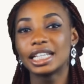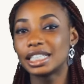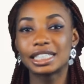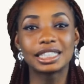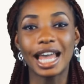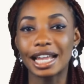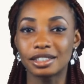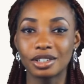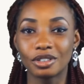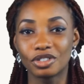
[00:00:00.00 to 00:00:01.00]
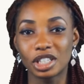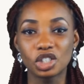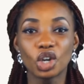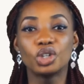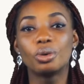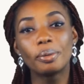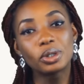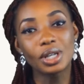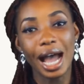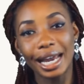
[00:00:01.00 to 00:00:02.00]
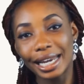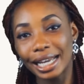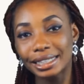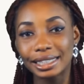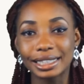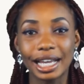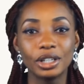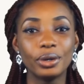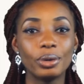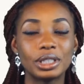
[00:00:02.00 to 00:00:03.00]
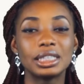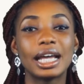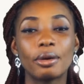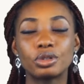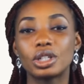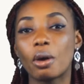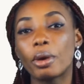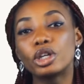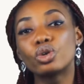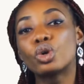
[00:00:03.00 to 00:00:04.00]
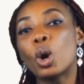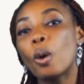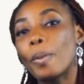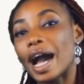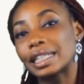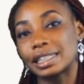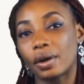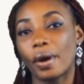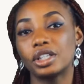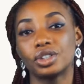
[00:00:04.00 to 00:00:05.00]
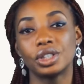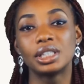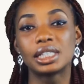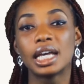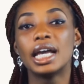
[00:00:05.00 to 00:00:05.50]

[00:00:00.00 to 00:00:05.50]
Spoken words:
This is the answer of this. You're able to highlight it and you note it down so that when you go back to the questions,